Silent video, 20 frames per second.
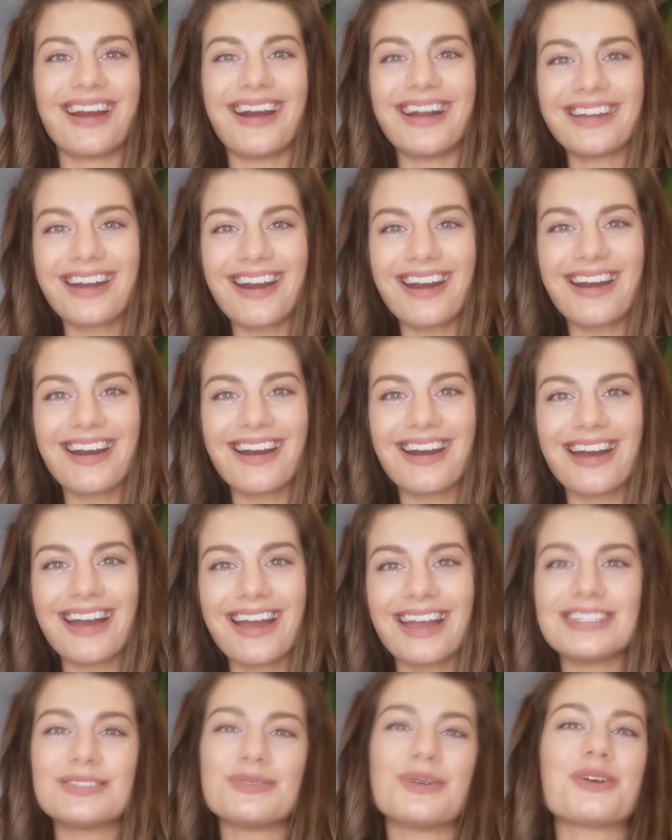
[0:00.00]
Hi
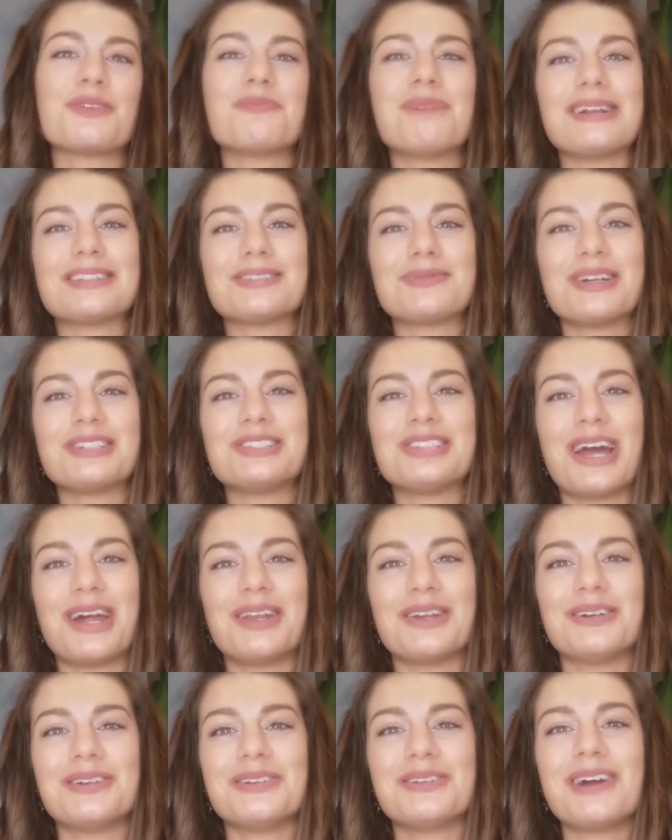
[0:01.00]
guys, welcome back to my
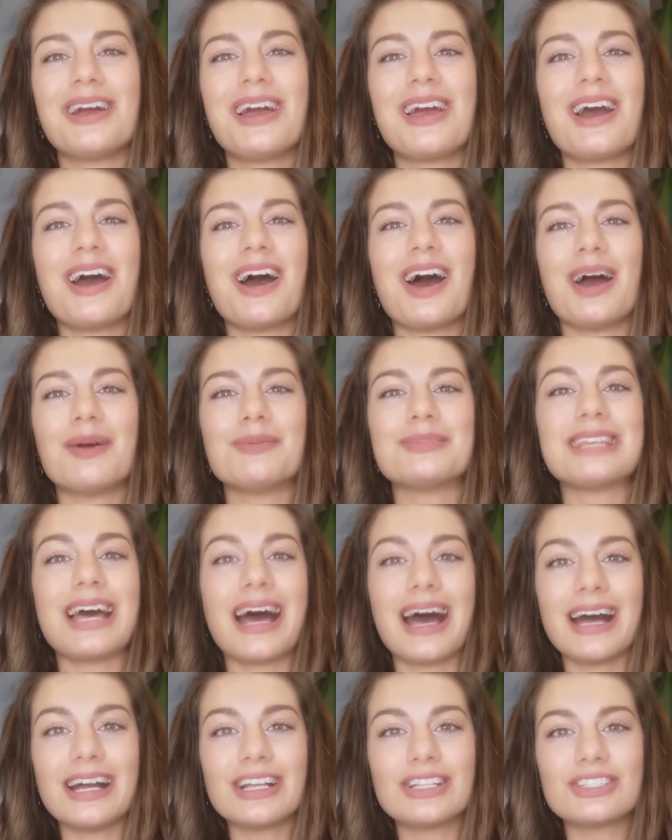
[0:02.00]
channel. I'm
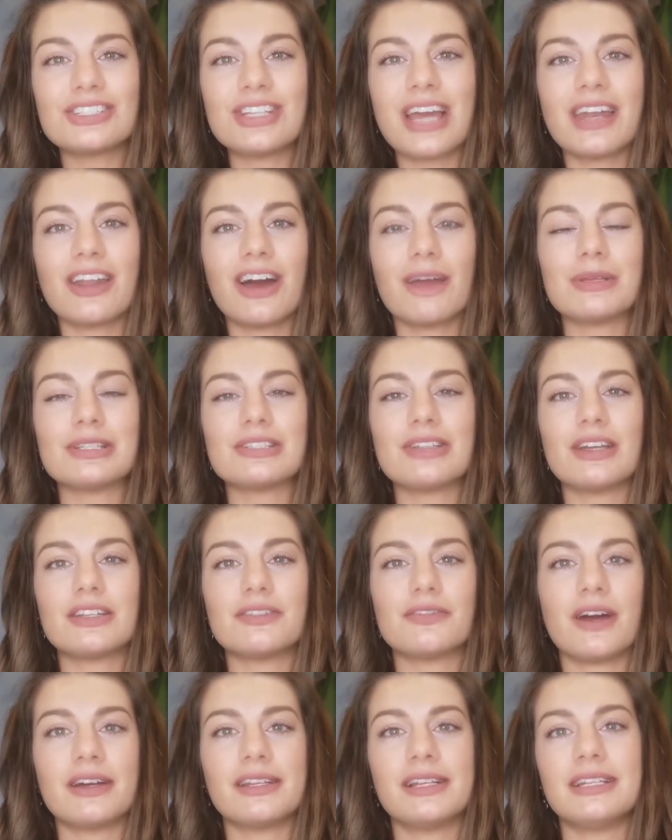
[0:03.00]
Tash and I'm a
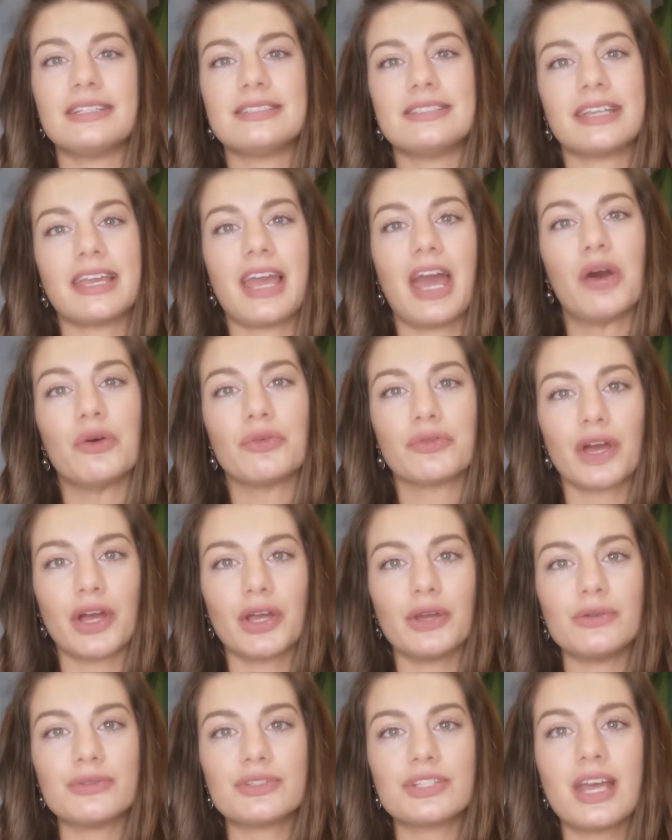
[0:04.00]
certified holistic health
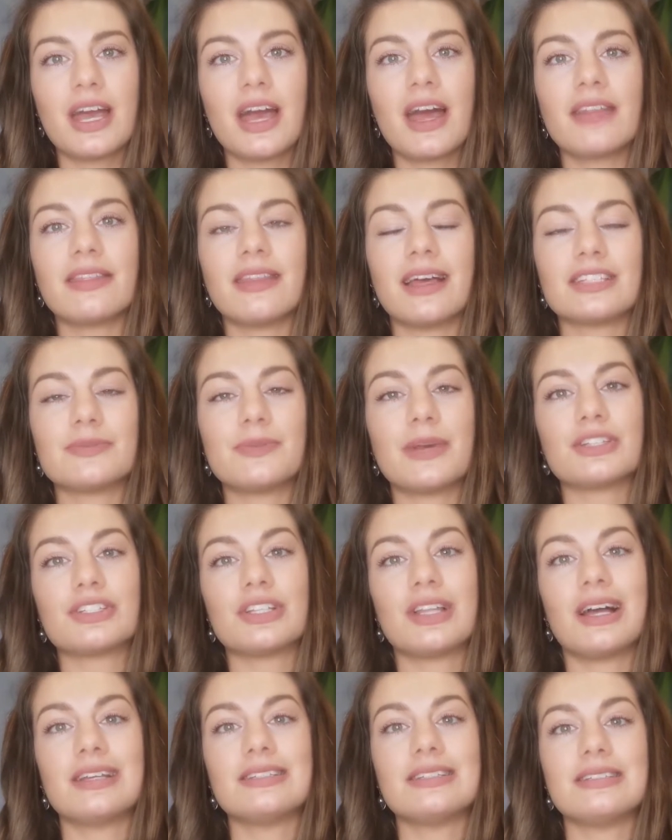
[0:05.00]
coach that
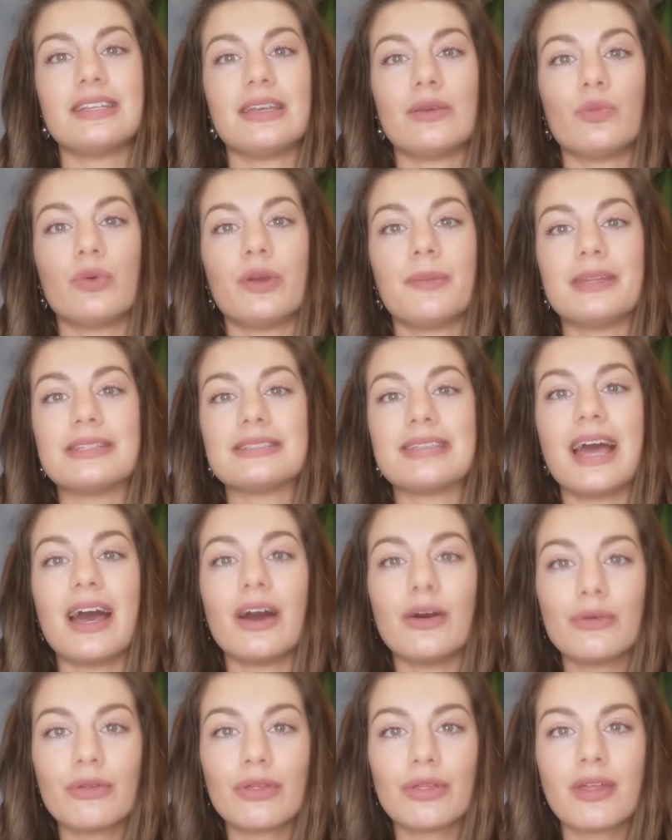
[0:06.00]
specialises in women's
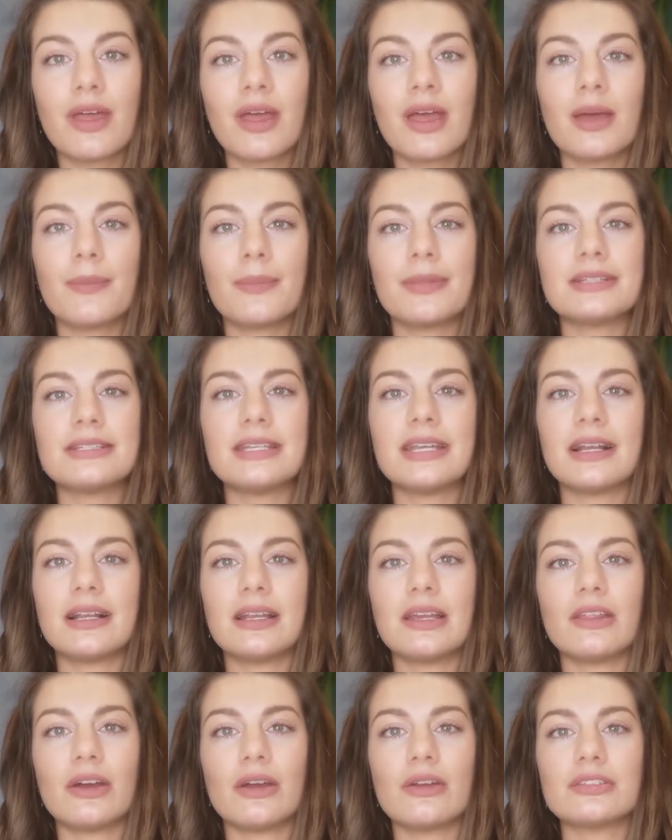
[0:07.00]
health,
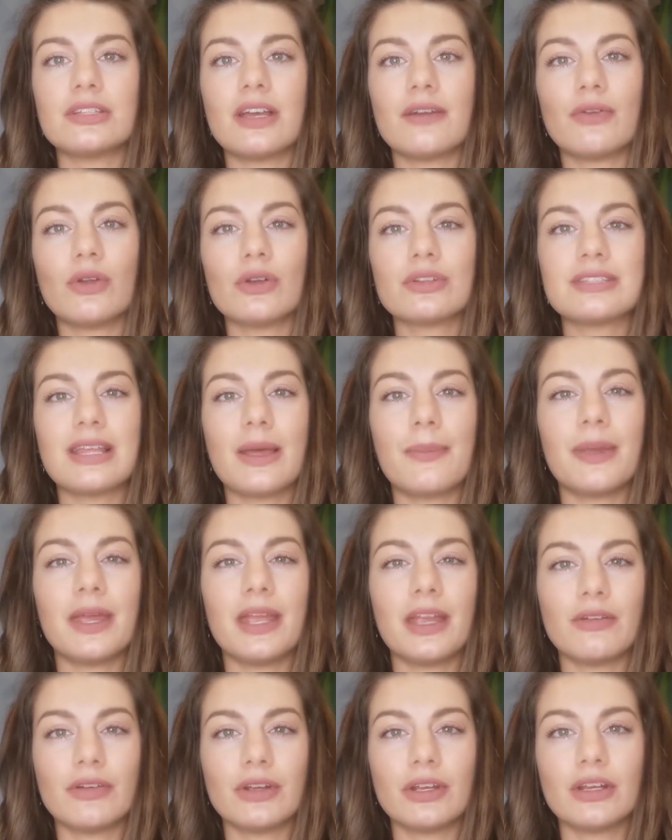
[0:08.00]
particularly those that have lost their
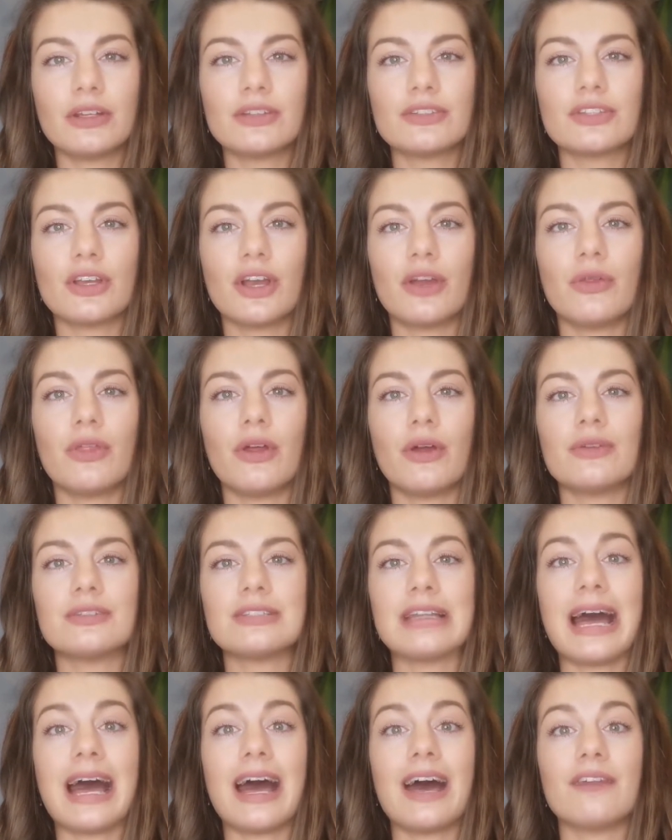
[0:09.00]
period, so those
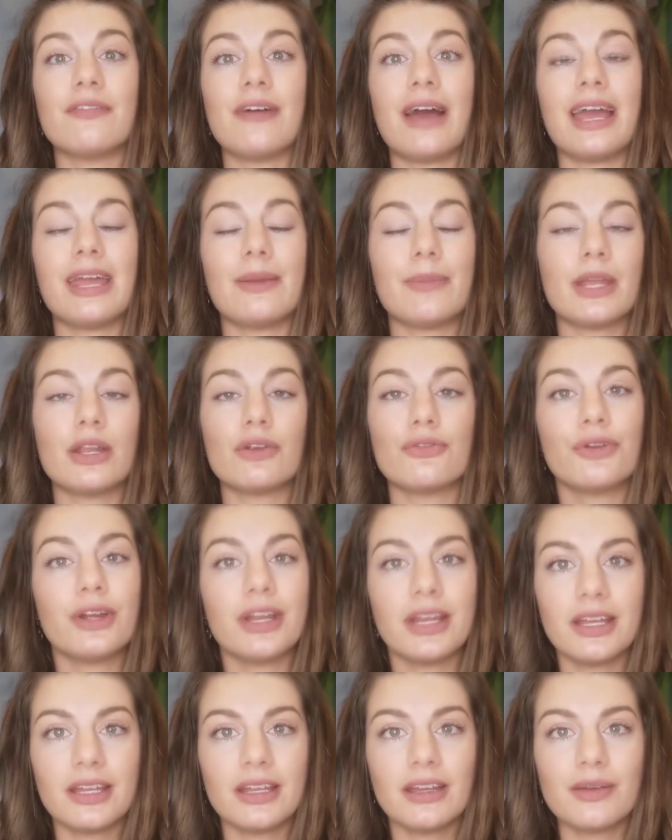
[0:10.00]
that have
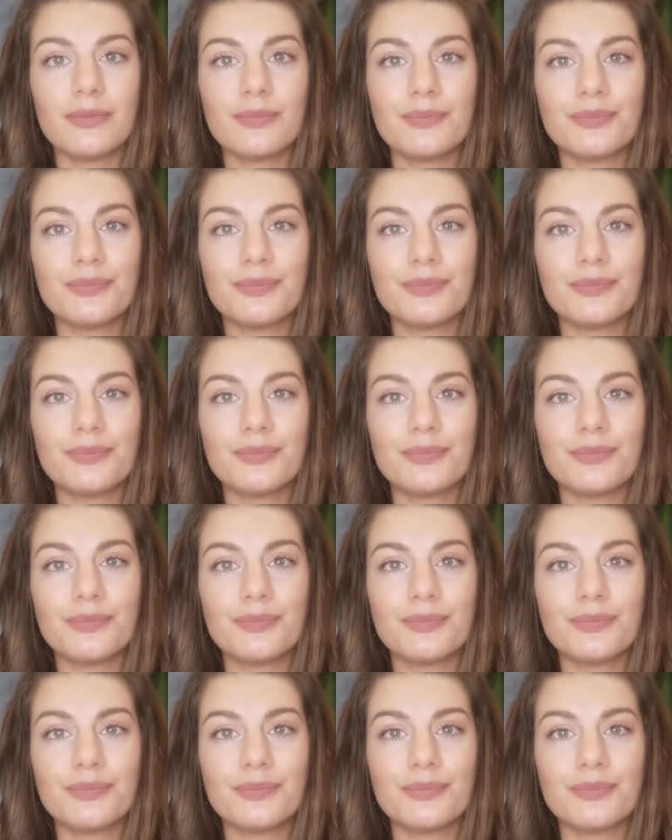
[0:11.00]
amenorrhea.